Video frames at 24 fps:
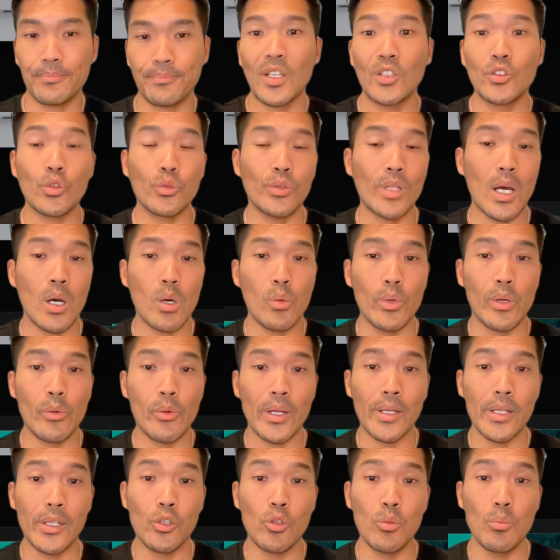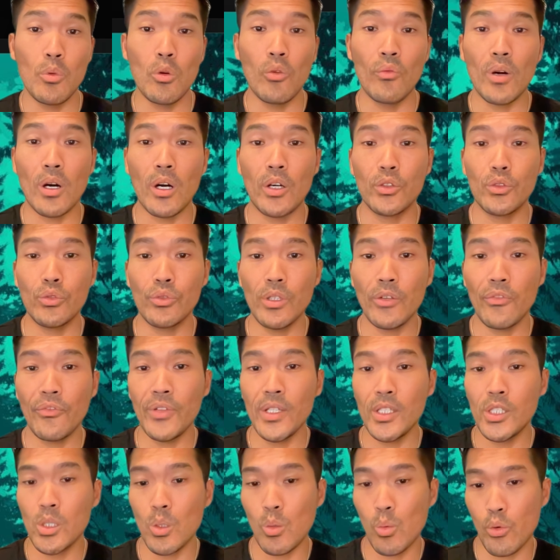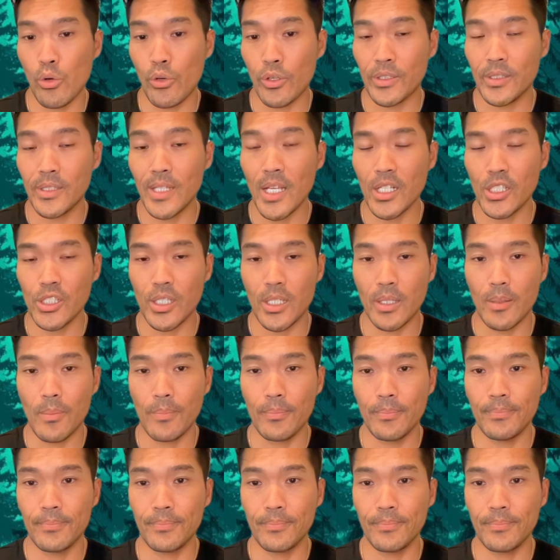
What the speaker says: So now we're ready to move on to the feature work section.